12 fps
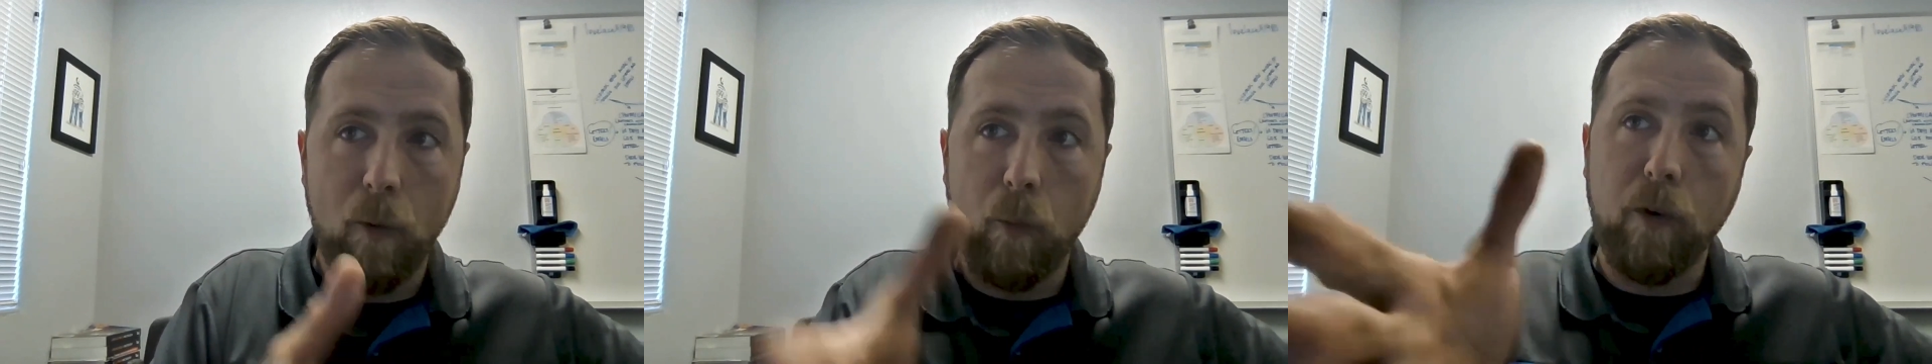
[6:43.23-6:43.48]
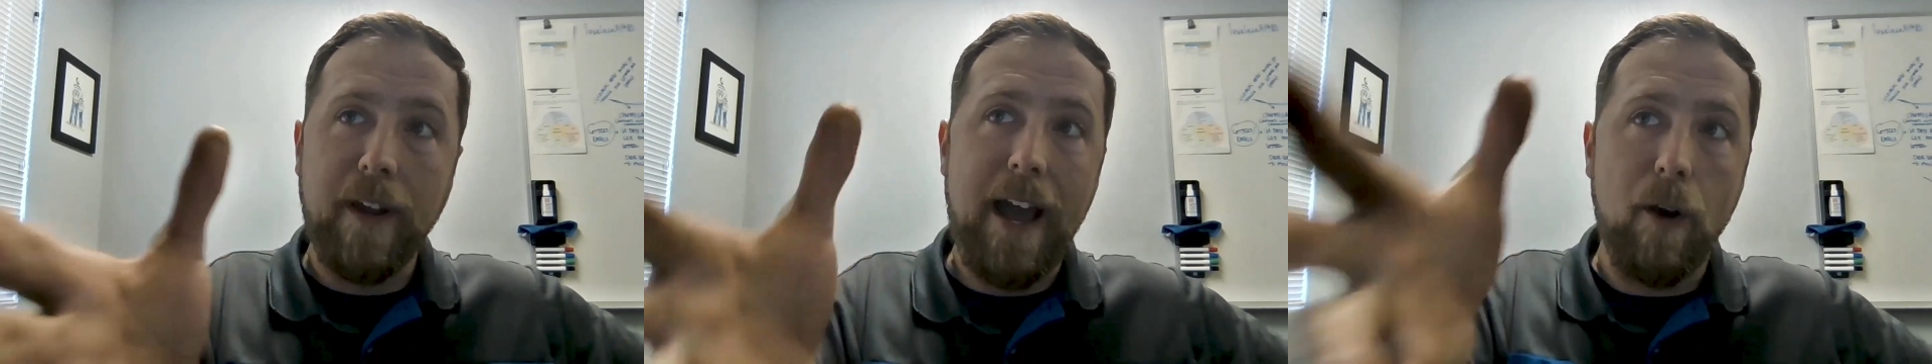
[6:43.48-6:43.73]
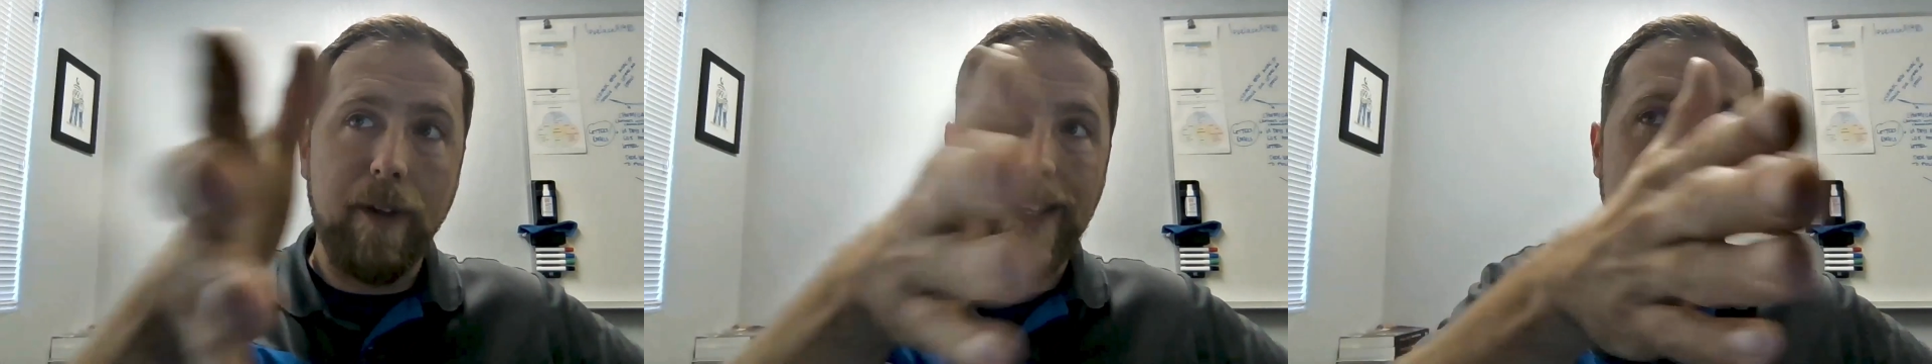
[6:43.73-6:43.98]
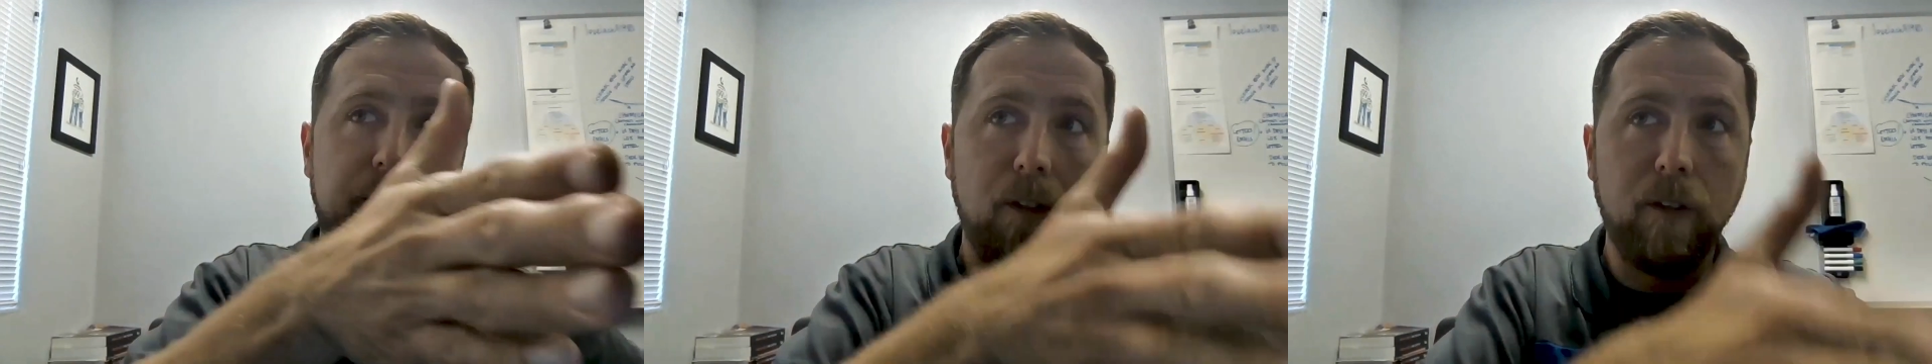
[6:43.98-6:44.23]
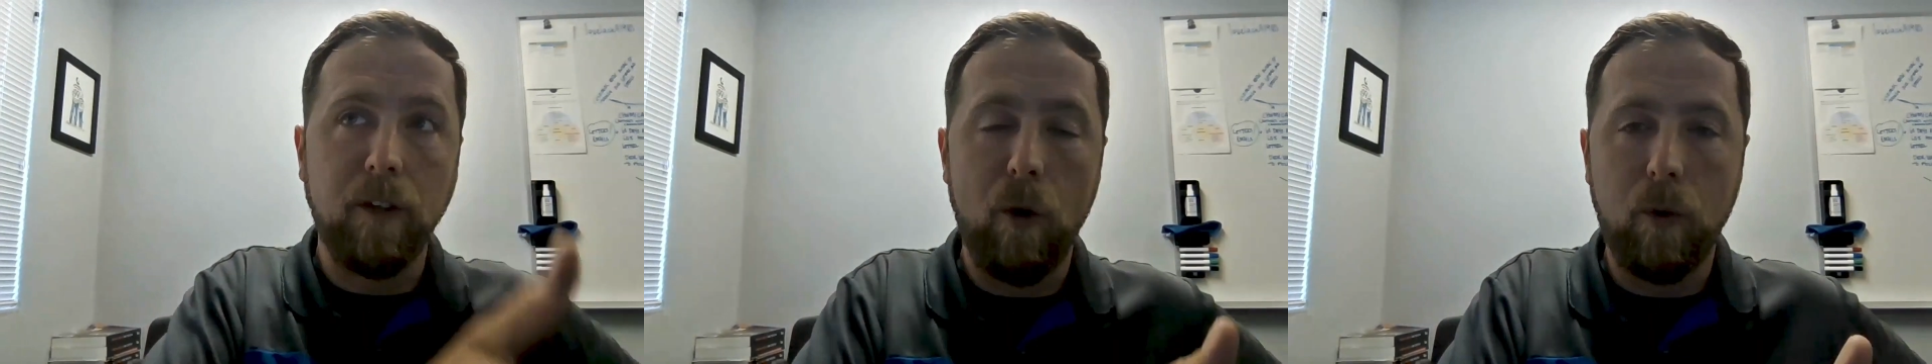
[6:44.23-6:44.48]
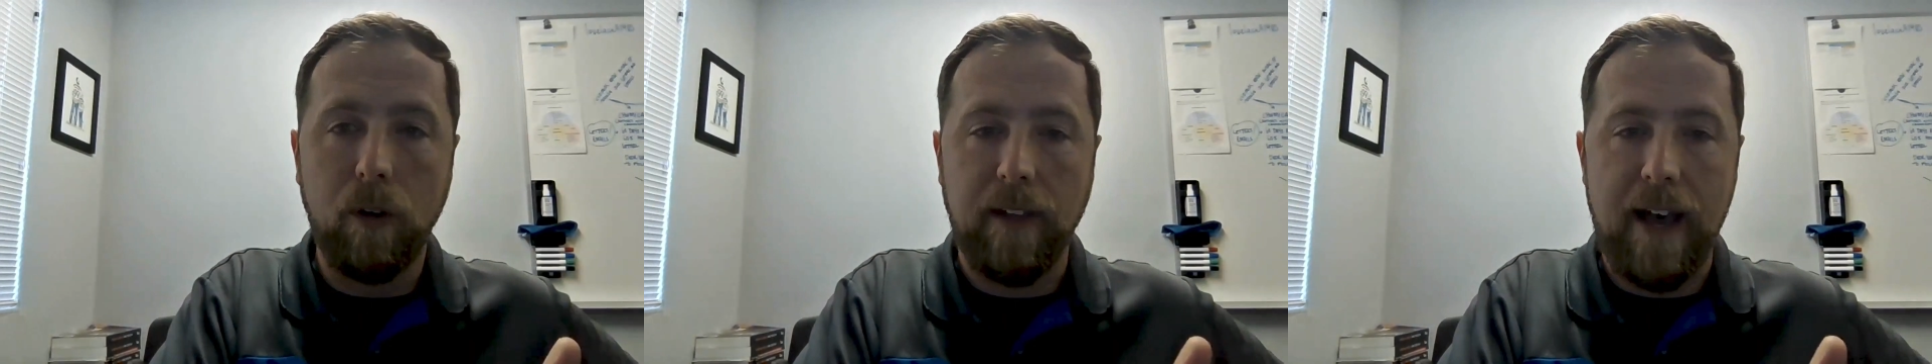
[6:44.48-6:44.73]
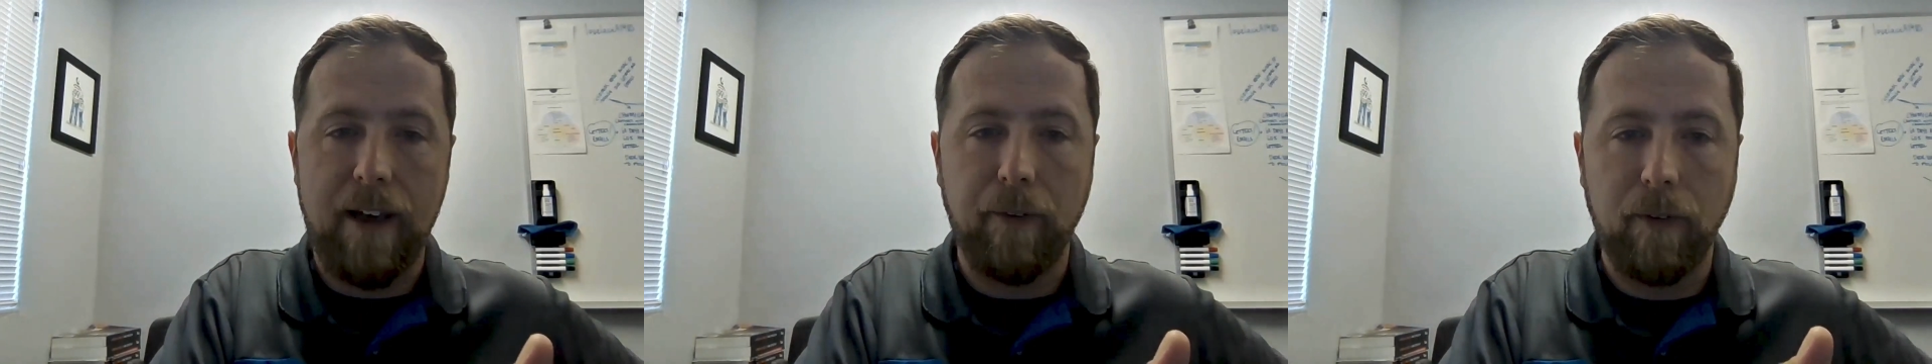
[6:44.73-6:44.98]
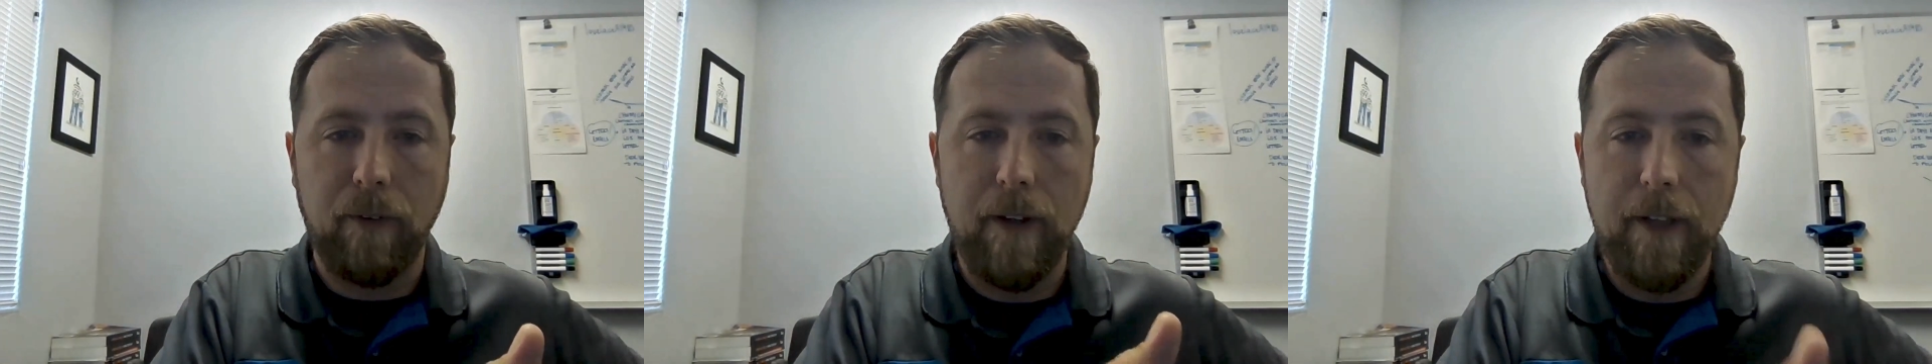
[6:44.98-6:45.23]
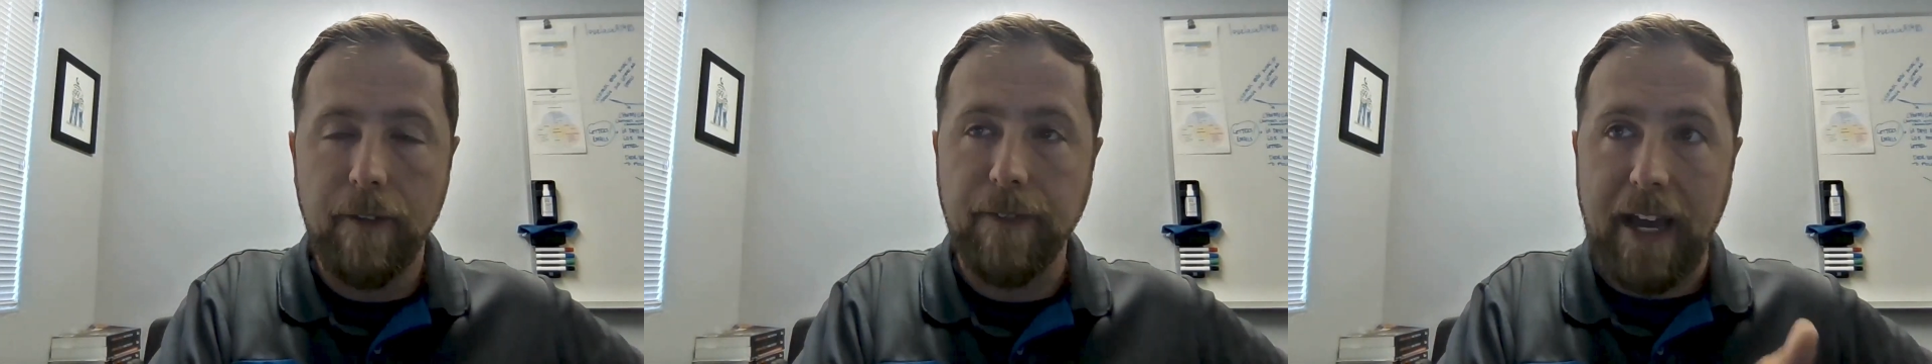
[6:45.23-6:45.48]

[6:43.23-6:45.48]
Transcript: we're now into the lower lateral.